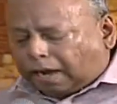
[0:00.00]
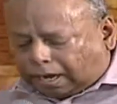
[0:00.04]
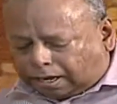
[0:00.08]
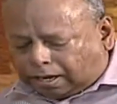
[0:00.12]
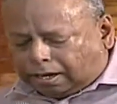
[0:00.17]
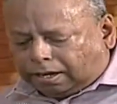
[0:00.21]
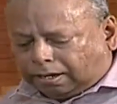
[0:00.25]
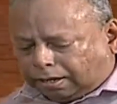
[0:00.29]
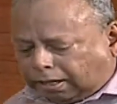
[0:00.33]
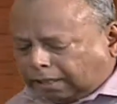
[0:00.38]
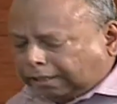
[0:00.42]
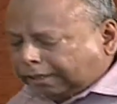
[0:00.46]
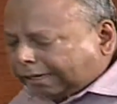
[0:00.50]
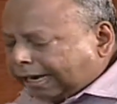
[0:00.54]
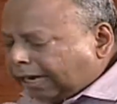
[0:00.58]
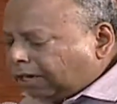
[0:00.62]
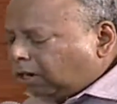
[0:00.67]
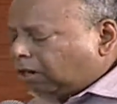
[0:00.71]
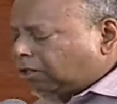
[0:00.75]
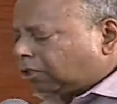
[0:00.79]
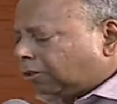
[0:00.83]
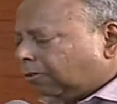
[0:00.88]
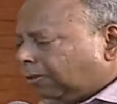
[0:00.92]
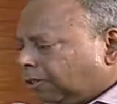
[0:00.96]
I, another guy
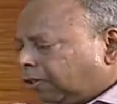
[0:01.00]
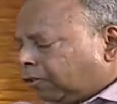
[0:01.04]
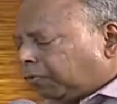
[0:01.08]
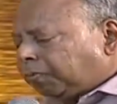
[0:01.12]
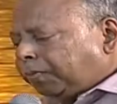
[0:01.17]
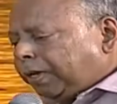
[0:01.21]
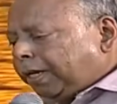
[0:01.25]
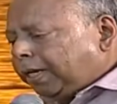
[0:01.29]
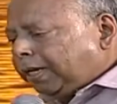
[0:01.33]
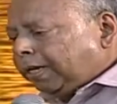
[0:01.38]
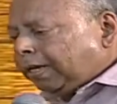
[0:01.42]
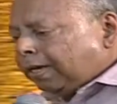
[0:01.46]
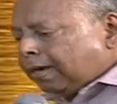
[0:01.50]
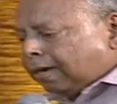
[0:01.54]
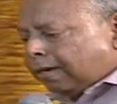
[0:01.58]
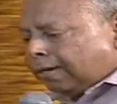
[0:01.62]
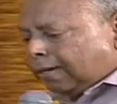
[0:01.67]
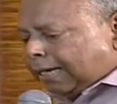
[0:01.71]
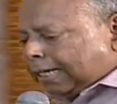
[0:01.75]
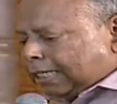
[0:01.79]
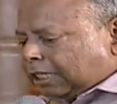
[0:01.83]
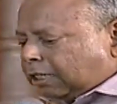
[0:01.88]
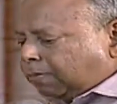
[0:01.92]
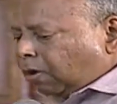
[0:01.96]
also was with me.
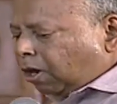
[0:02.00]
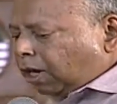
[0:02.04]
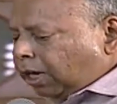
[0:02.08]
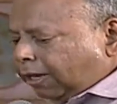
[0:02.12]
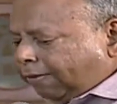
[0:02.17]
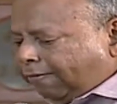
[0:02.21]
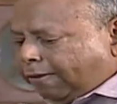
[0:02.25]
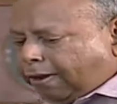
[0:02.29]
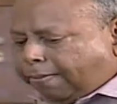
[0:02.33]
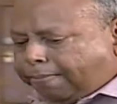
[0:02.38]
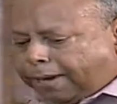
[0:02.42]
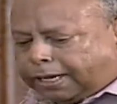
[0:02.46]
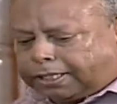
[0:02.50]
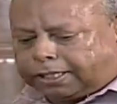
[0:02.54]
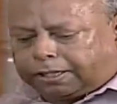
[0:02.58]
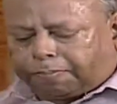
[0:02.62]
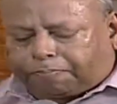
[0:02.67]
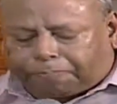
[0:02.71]
Next morning we met the